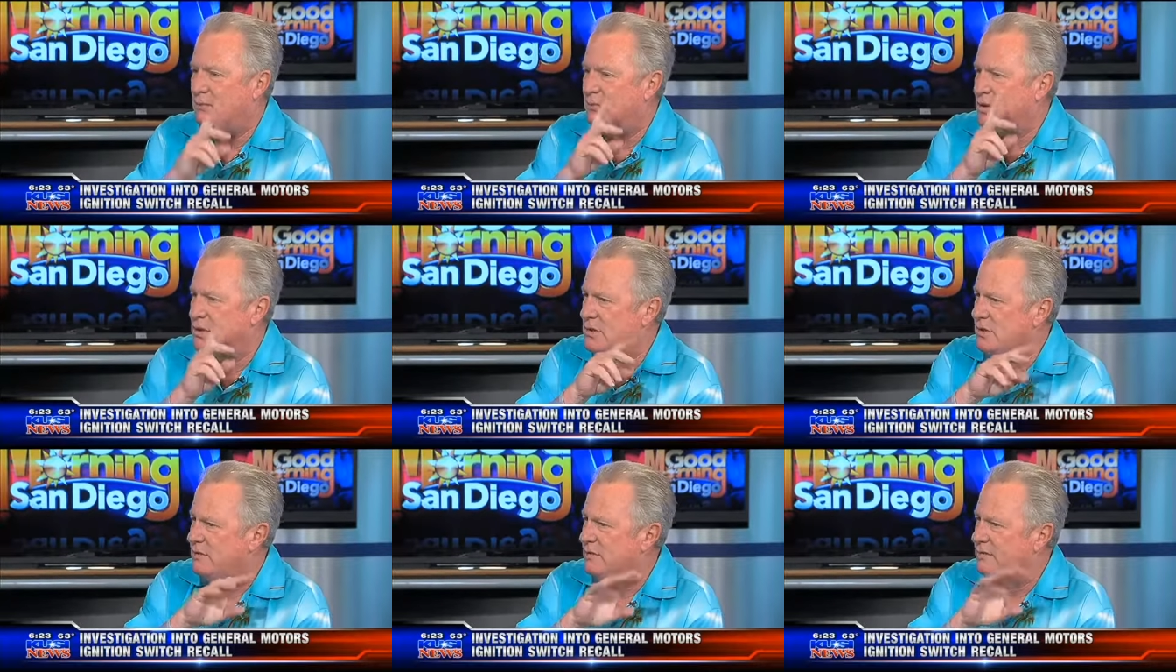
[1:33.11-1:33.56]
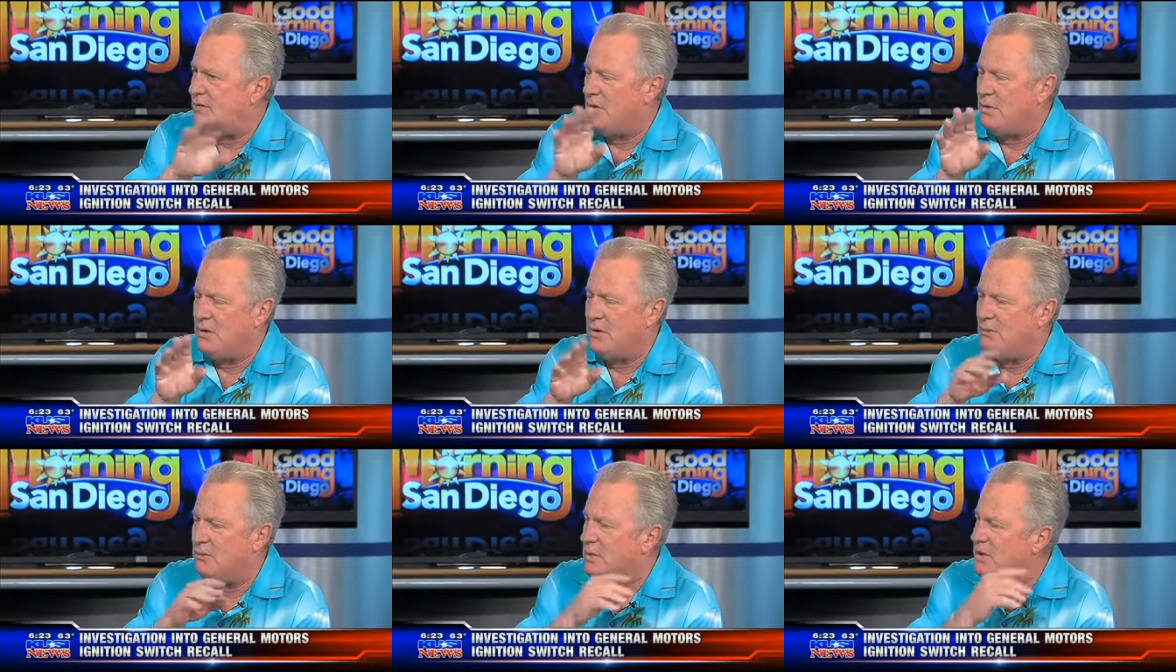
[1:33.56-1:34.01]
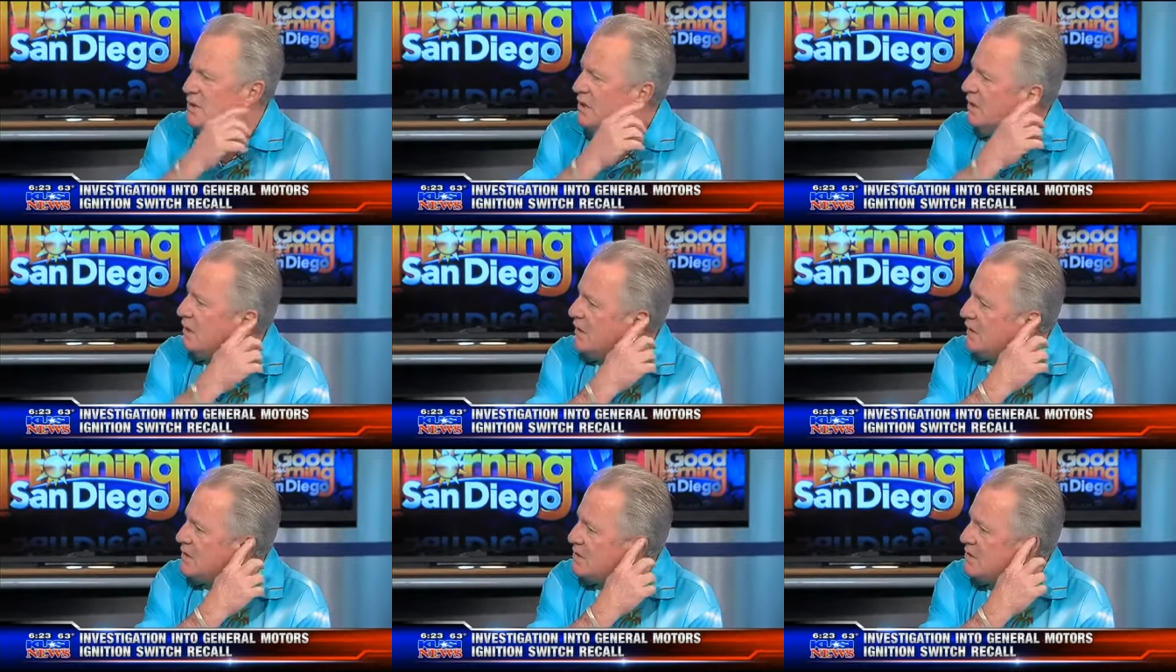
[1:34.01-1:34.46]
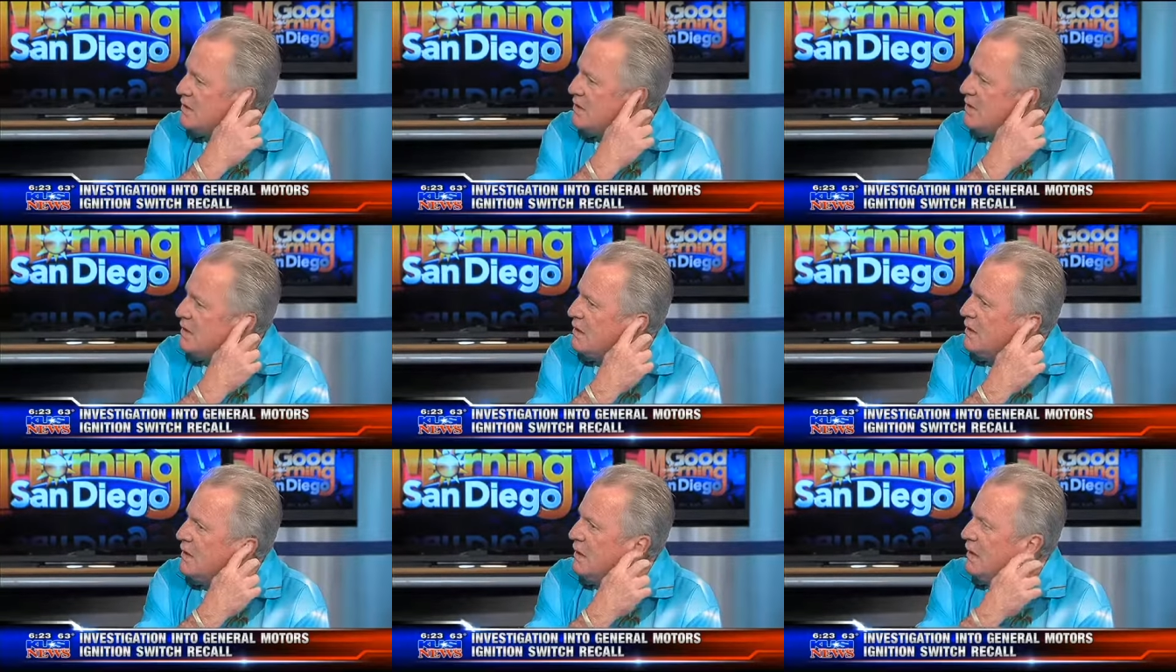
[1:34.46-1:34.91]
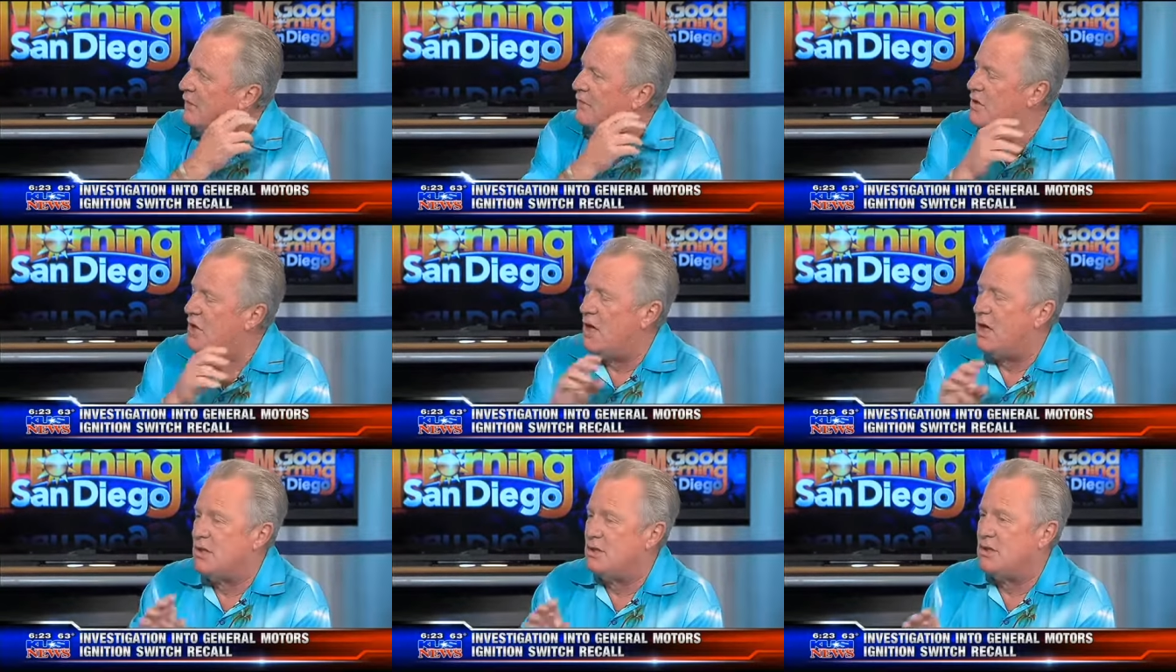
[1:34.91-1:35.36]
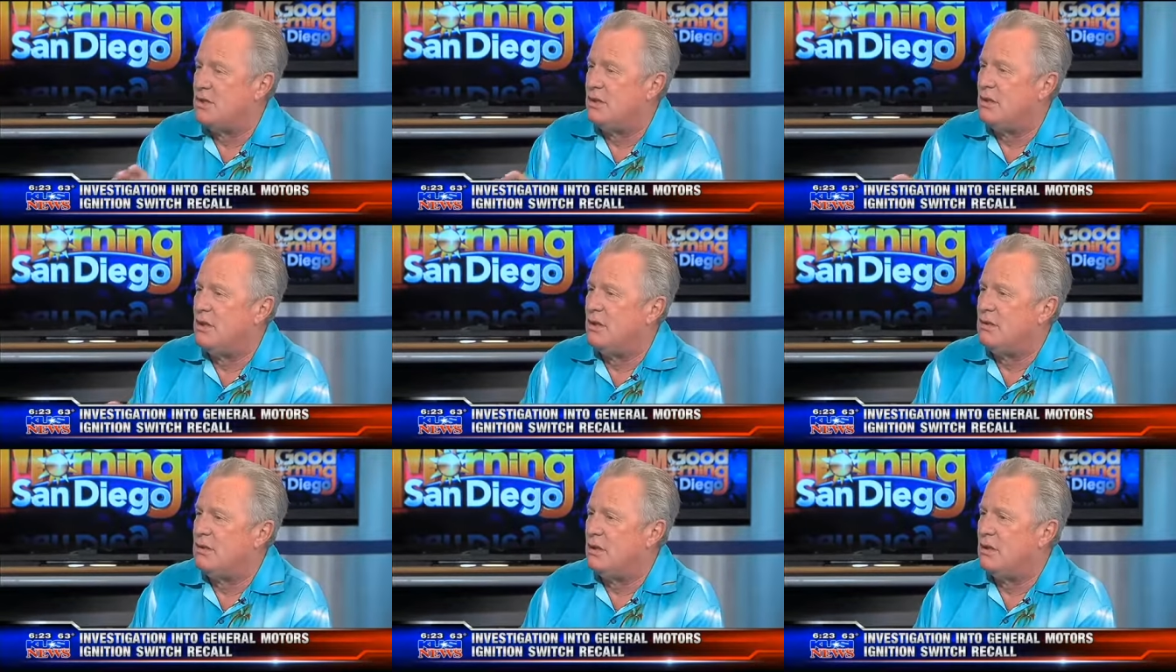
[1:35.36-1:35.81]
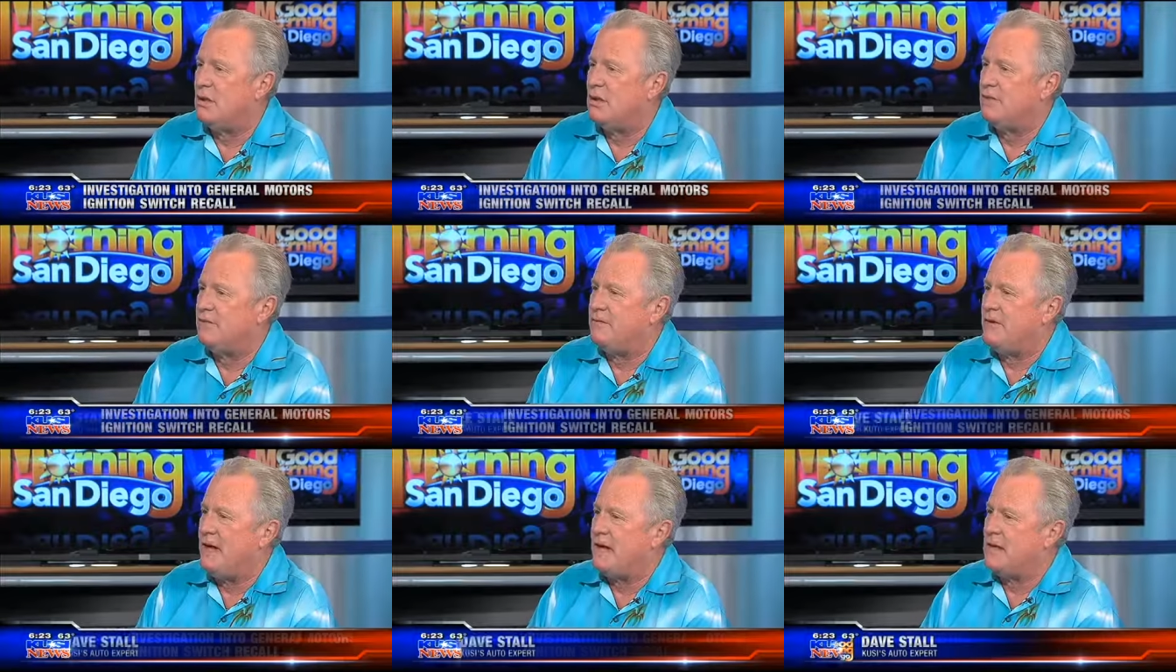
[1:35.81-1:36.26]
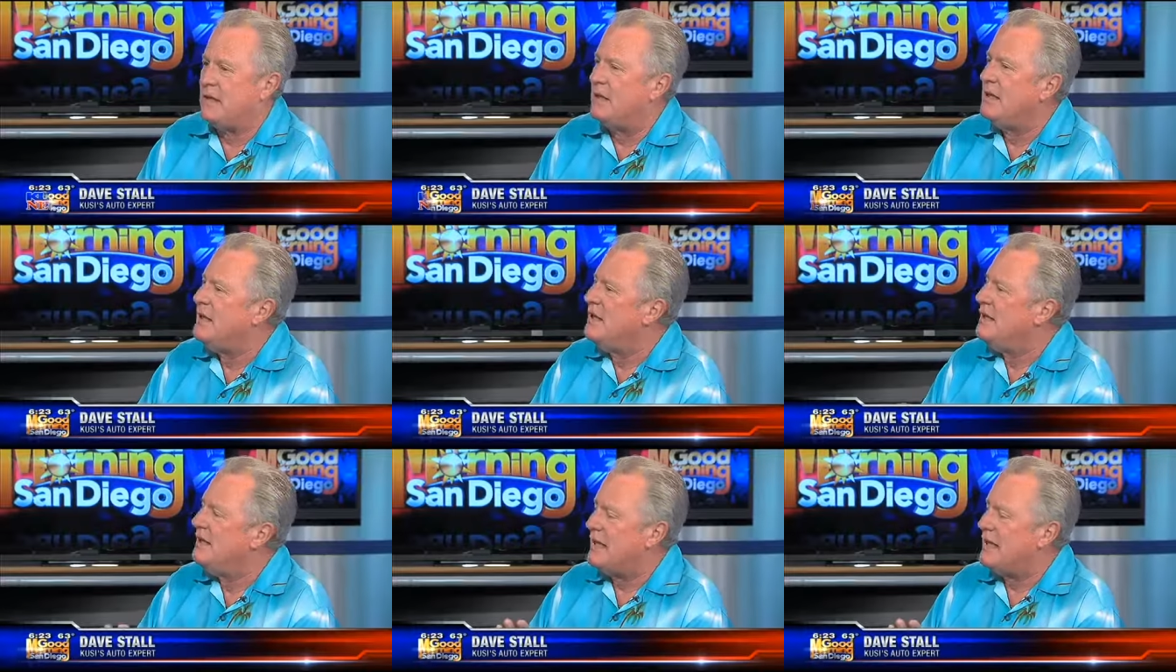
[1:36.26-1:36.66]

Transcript: numbers and phone numbers and lists of cars that are that are affected.